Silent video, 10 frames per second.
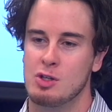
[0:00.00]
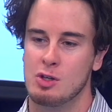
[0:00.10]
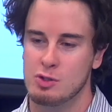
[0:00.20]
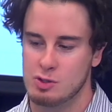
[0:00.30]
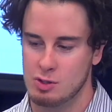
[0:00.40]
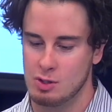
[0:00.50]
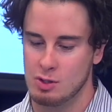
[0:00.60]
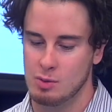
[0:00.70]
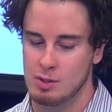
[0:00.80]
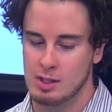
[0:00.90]
you
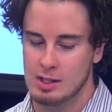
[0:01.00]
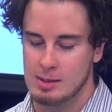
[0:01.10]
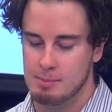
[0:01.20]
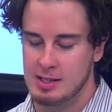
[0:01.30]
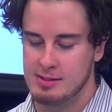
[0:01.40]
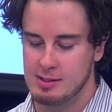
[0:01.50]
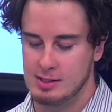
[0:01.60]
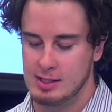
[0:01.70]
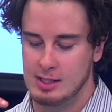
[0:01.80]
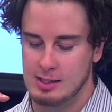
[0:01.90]
to
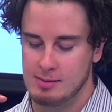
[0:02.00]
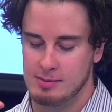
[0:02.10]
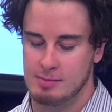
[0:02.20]
basically